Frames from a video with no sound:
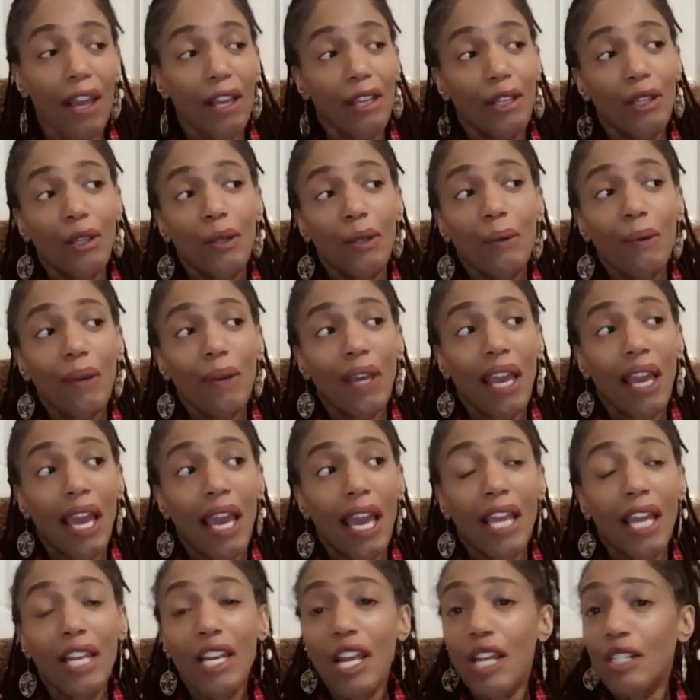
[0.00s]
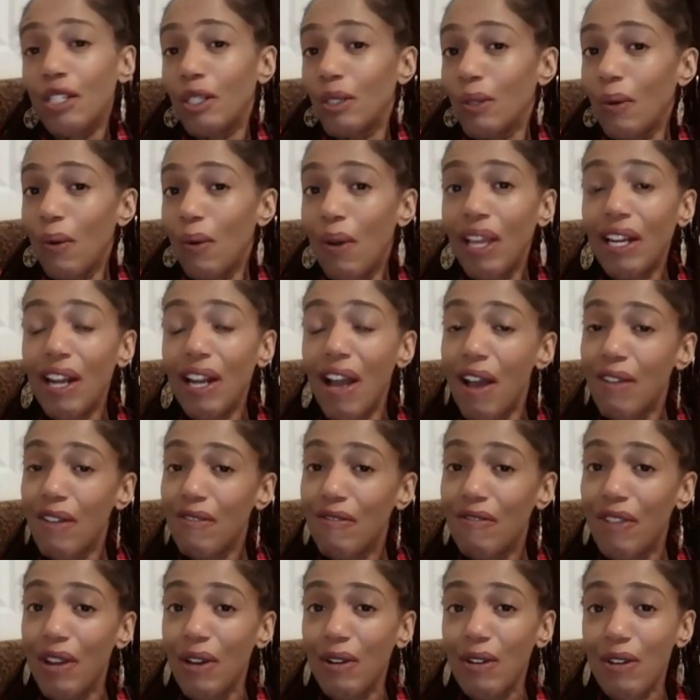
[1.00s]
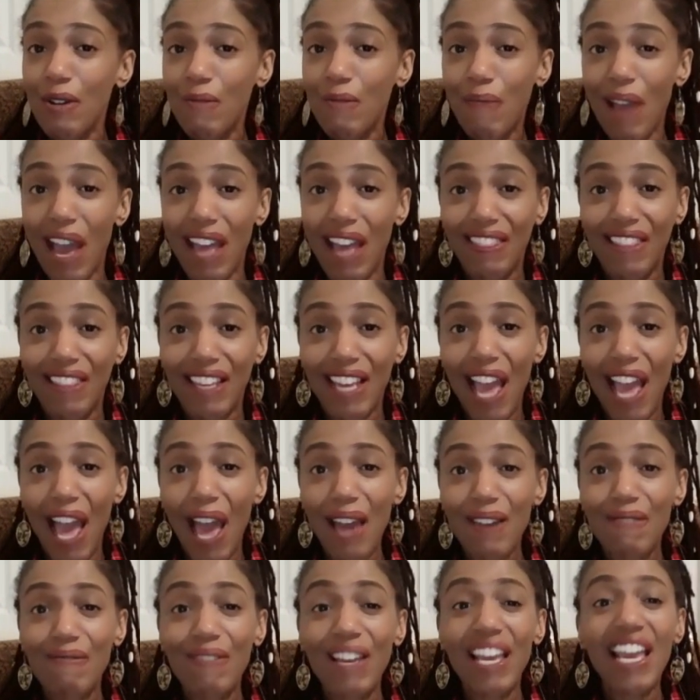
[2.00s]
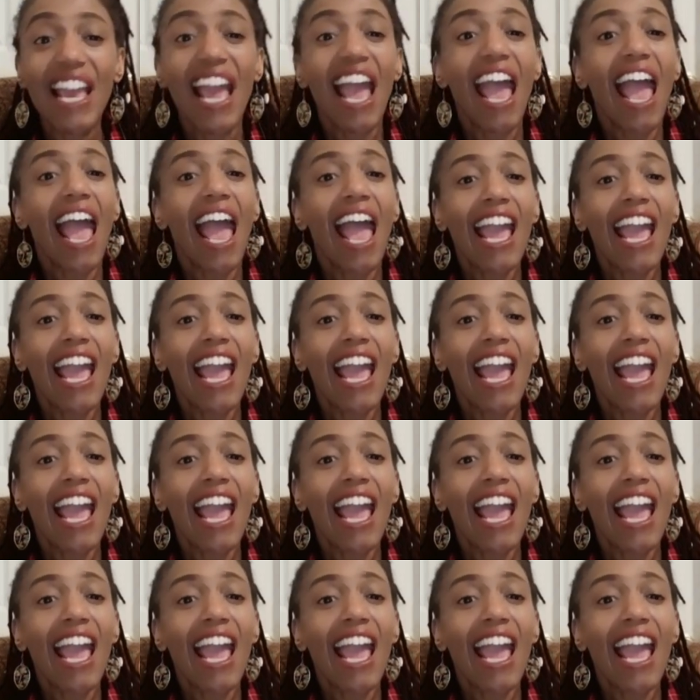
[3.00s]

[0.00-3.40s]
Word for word: You can join Unveil Your Path Academy.